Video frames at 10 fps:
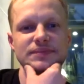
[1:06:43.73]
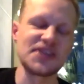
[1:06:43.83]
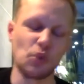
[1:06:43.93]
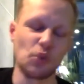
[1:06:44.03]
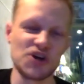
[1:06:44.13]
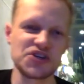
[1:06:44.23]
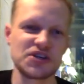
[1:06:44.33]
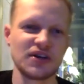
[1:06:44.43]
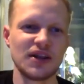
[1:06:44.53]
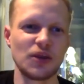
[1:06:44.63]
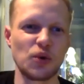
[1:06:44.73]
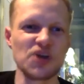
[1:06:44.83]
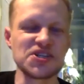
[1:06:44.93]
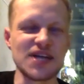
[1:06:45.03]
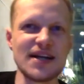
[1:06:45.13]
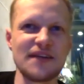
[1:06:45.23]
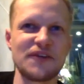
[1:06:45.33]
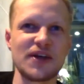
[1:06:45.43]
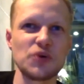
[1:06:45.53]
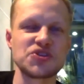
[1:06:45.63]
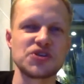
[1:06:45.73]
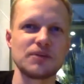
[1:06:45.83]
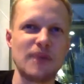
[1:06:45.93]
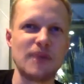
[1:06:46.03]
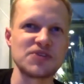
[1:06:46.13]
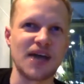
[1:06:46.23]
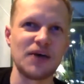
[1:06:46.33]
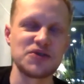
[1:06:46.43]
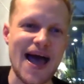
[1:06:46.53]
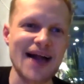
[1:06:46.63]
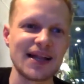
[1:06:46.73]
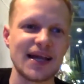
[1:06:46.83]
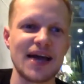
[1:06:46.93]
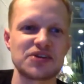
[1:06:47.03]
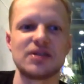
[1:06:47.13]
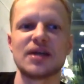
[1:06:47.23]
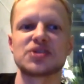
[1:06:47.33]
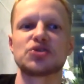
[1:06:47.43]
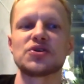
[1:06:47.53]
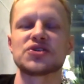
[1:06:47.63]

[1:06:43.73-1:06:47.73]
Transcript: I think the worst, the worst I did, I forget, was maybe it was, I was Allie actually next door.